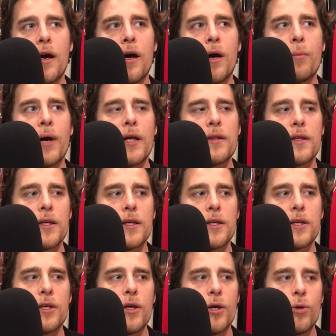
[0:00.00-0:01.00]
Um, I
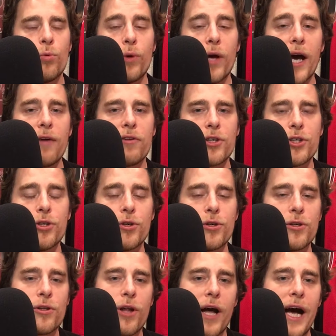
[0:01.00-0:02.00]
think we have a
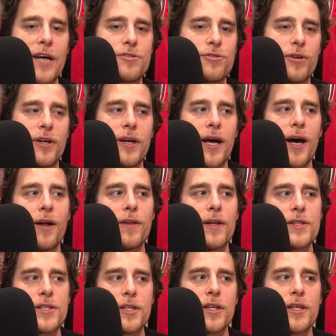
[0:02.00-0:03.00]
good class right now
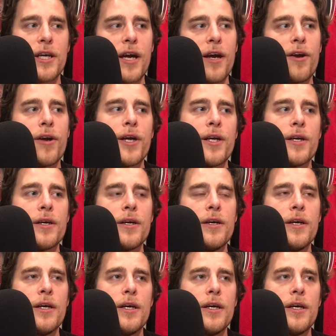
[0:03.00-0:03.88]
that's going to carry